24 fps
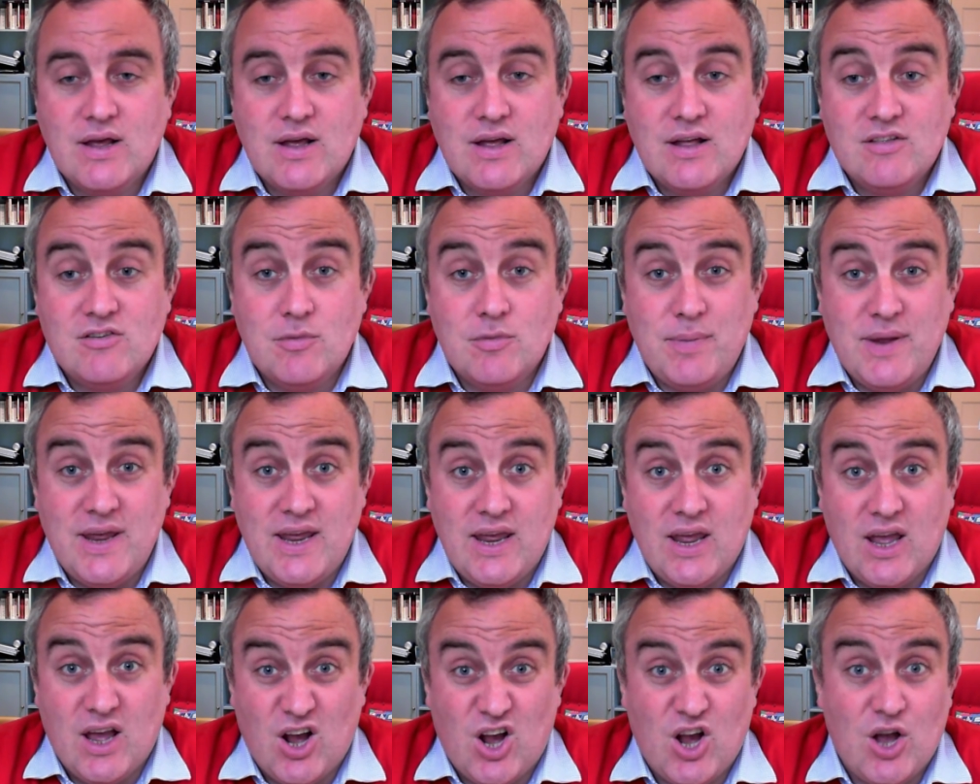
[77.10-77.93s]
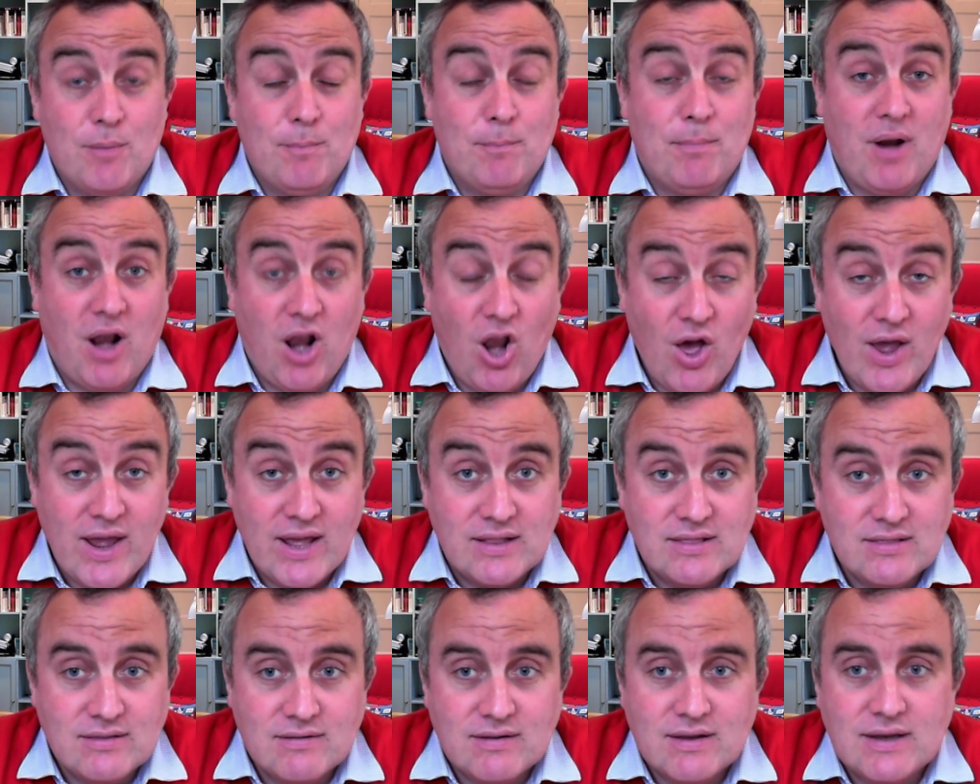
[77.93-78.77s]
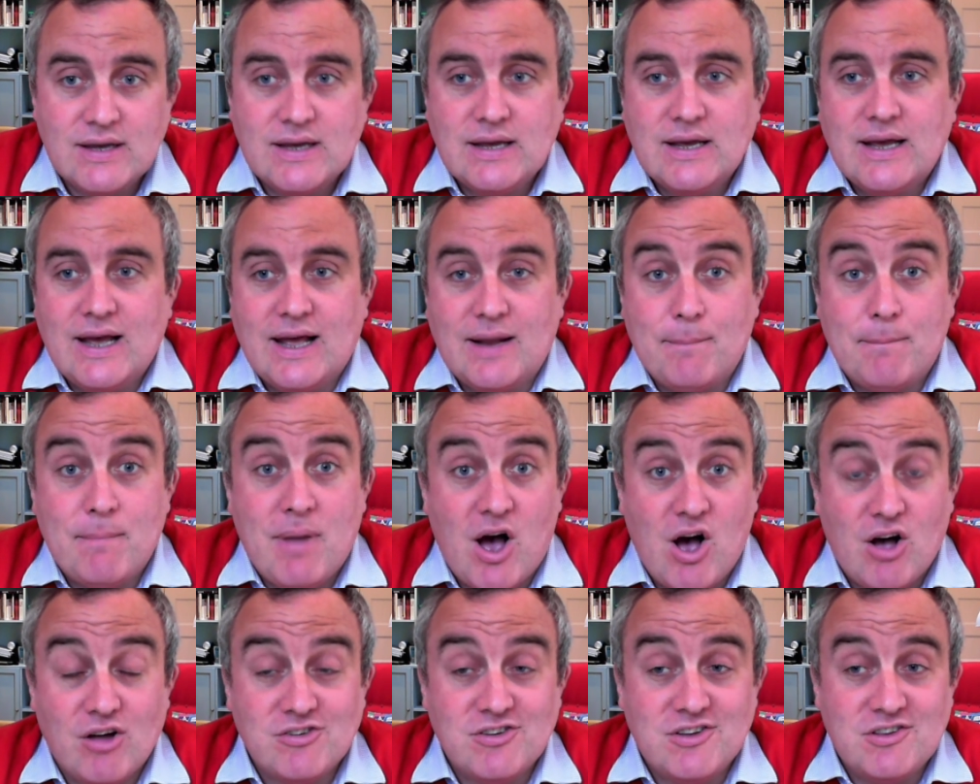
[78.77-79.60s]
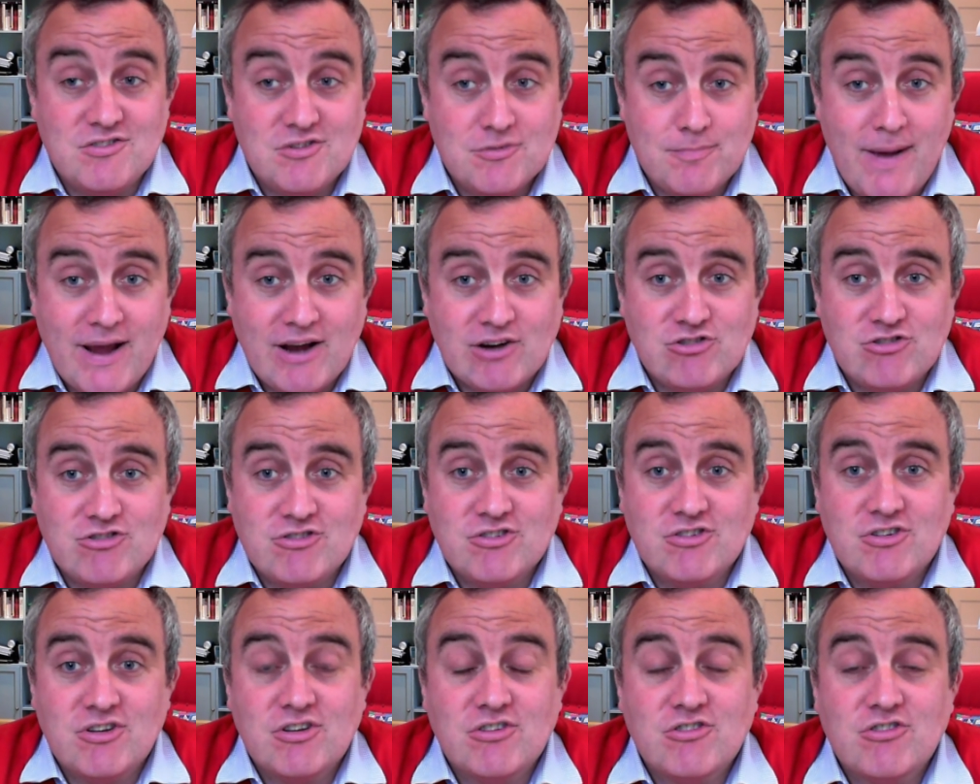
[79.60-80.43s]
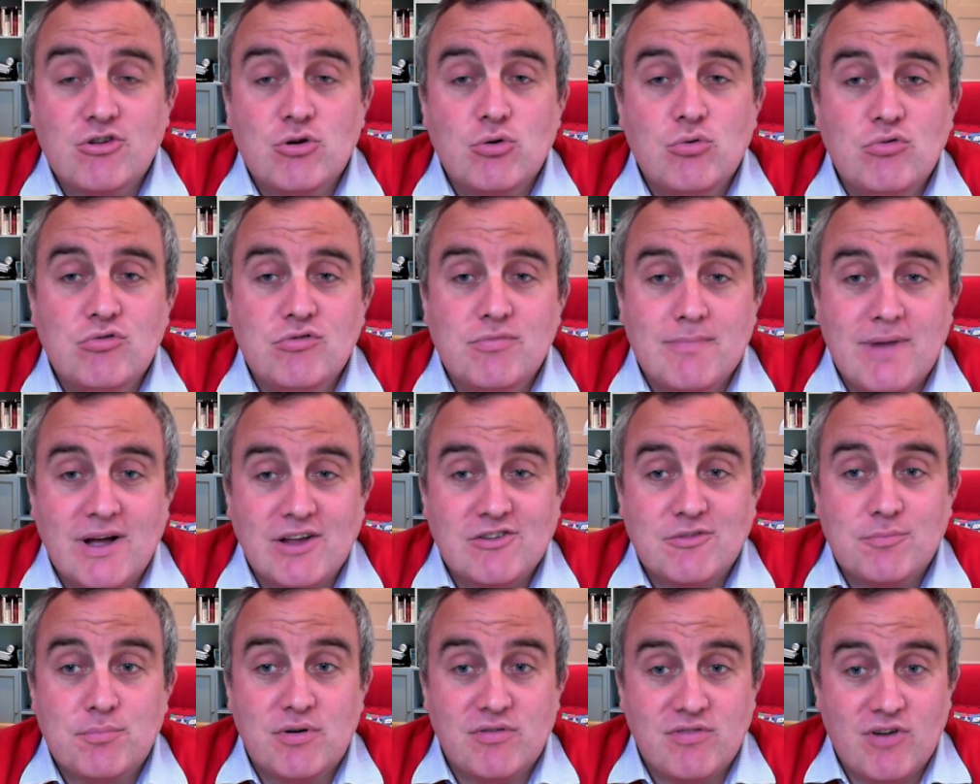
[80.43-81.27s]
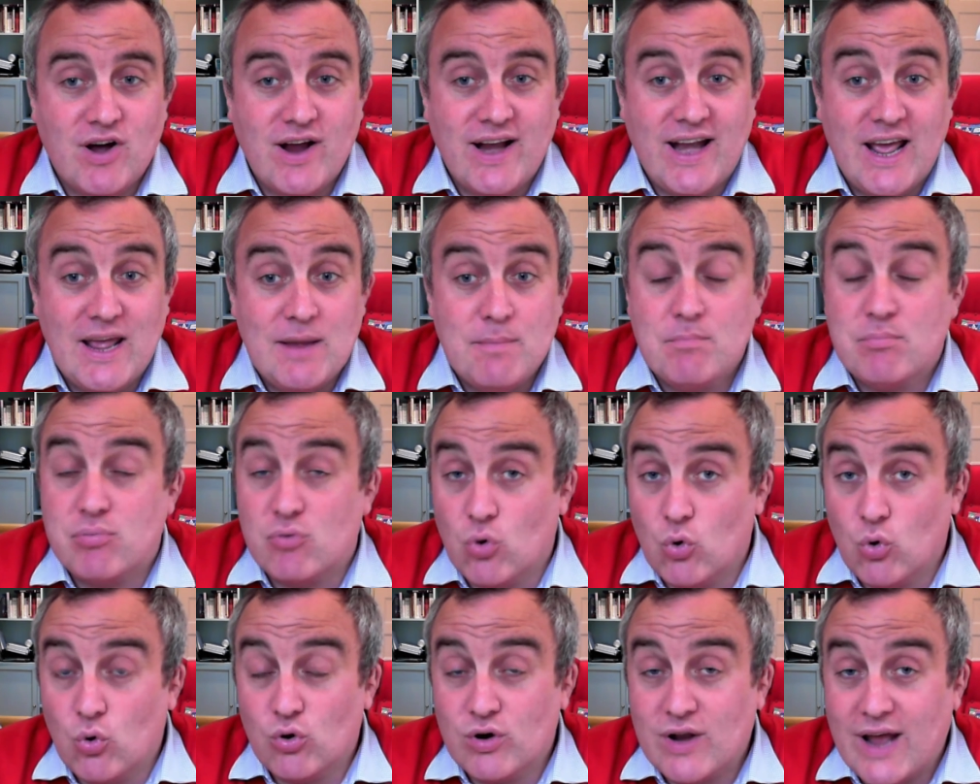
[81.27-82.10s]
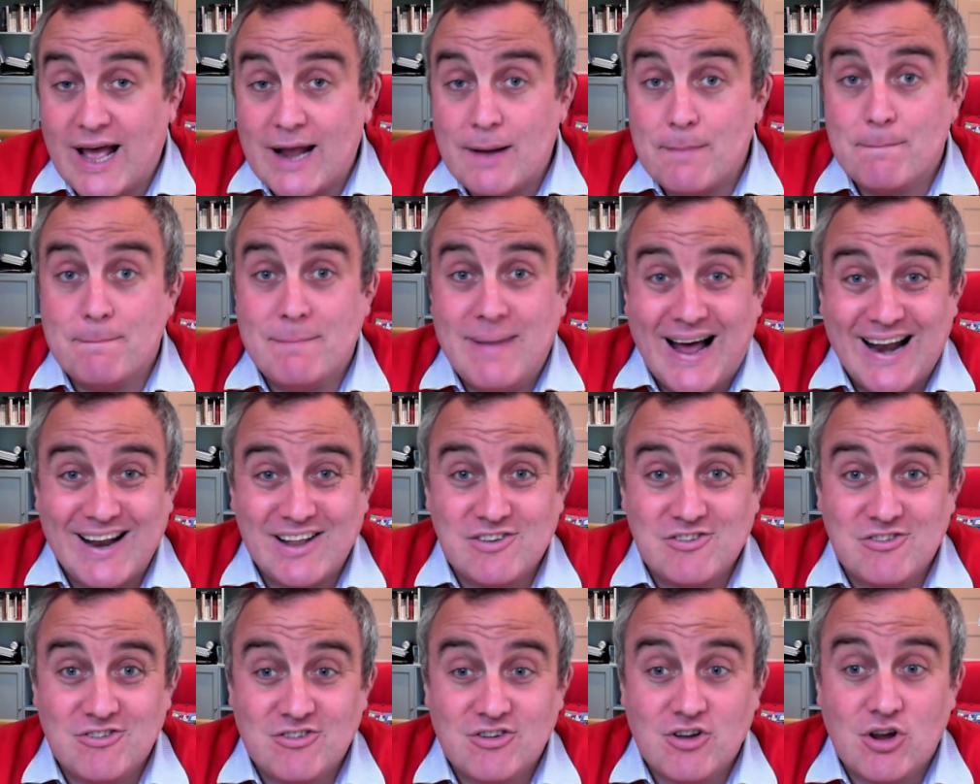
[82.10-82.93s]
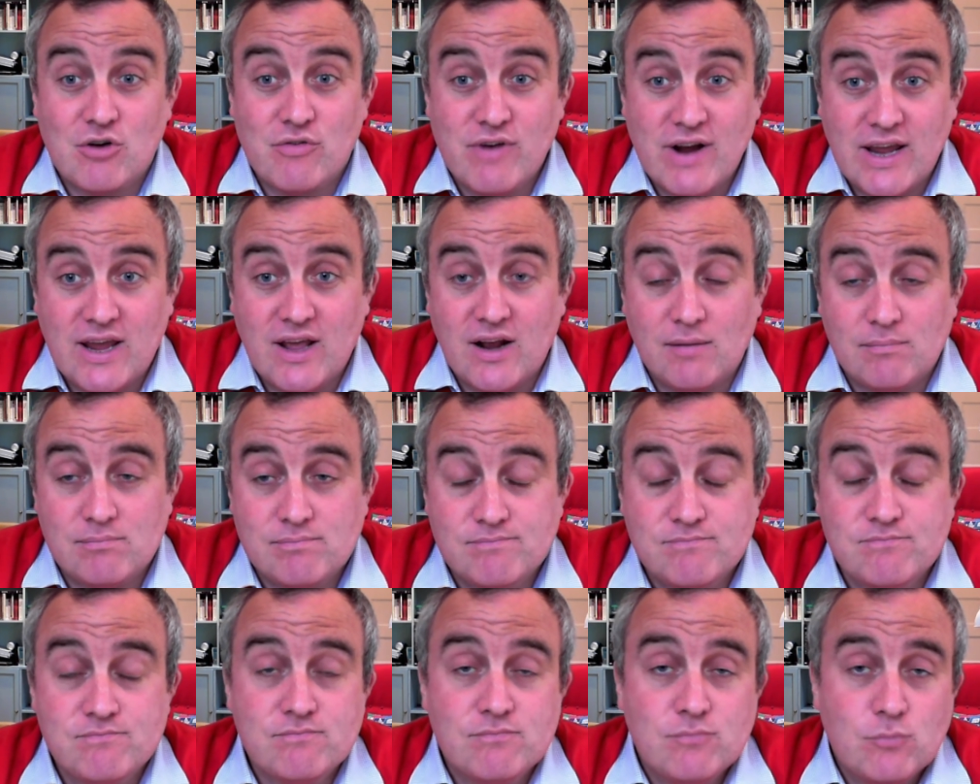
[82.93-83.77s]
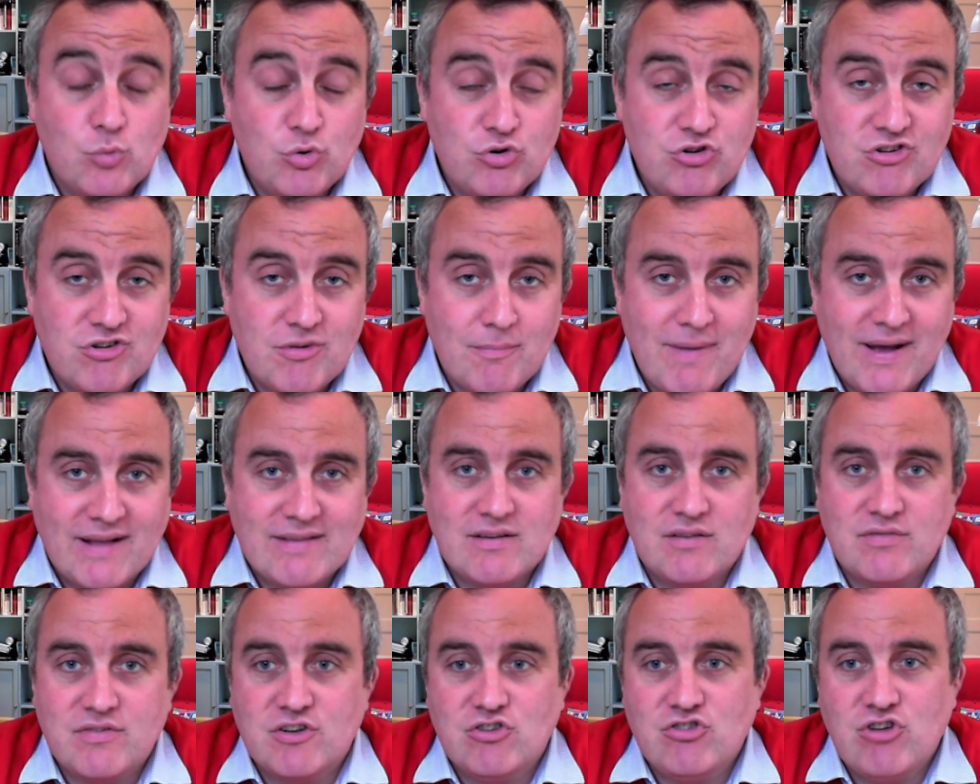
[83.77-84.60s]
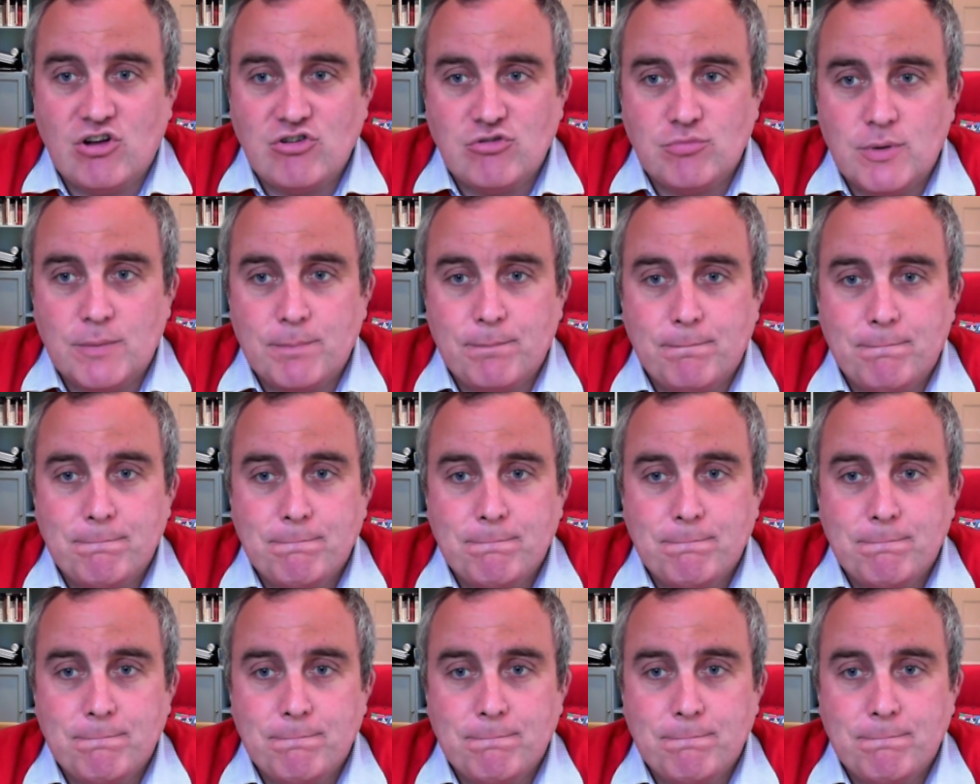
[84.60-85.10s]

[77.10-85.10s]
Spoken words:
To be compliant and pass inspections, schools must provide a broad and balanced curriculum, which is a matter for judgment.